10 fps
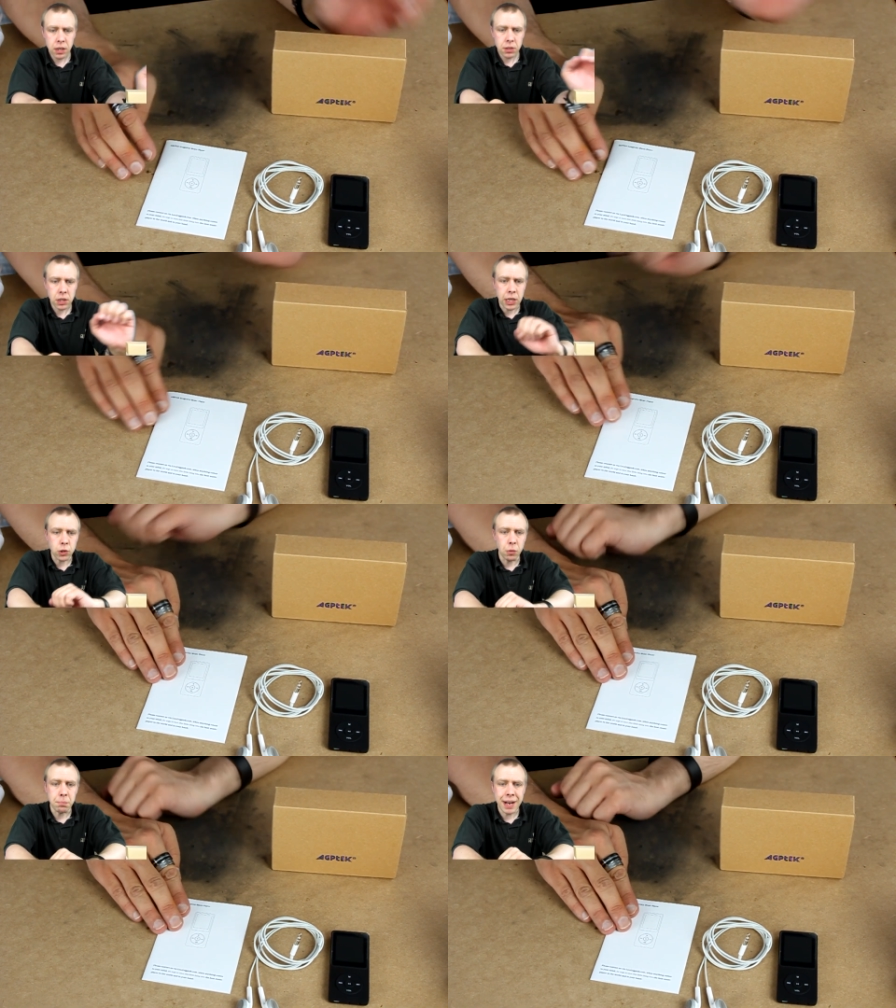You get
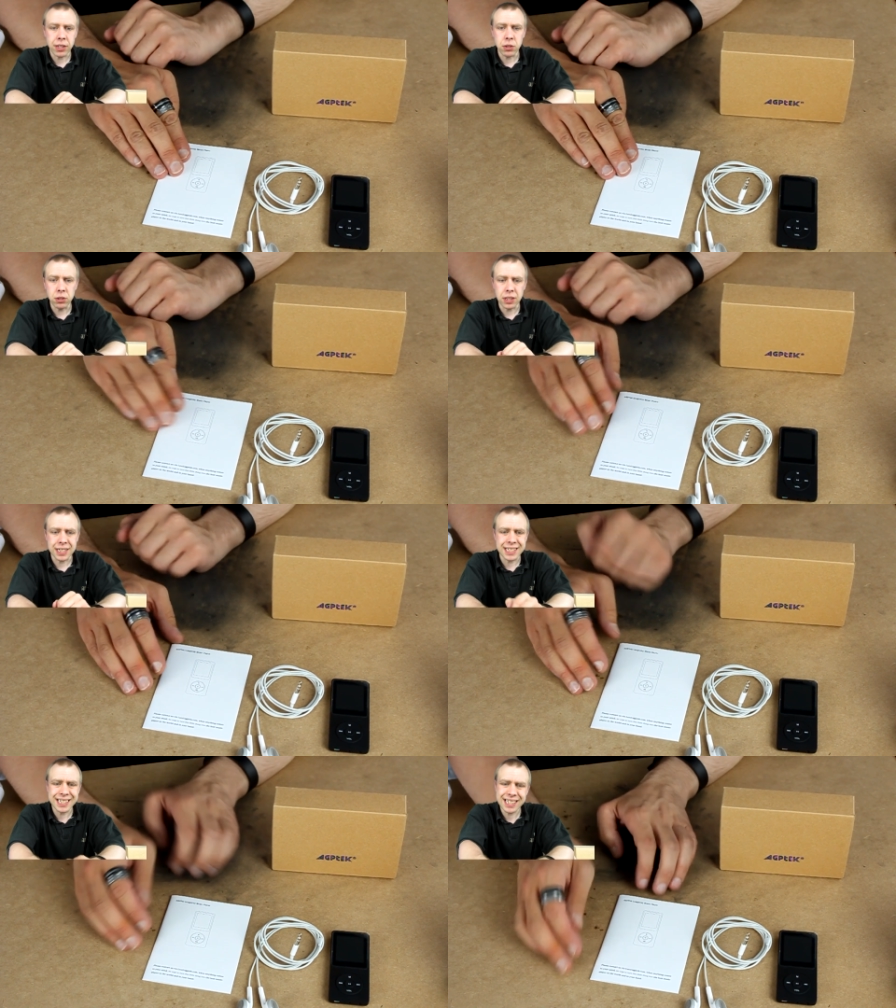your manual.
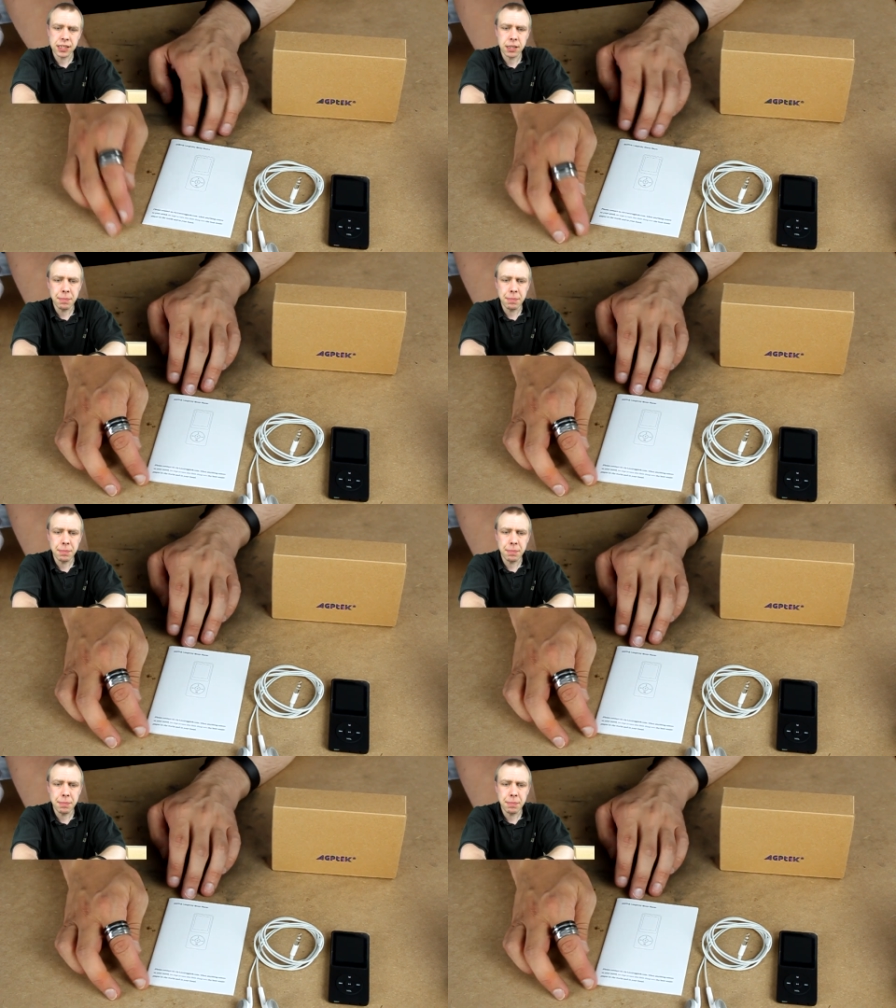The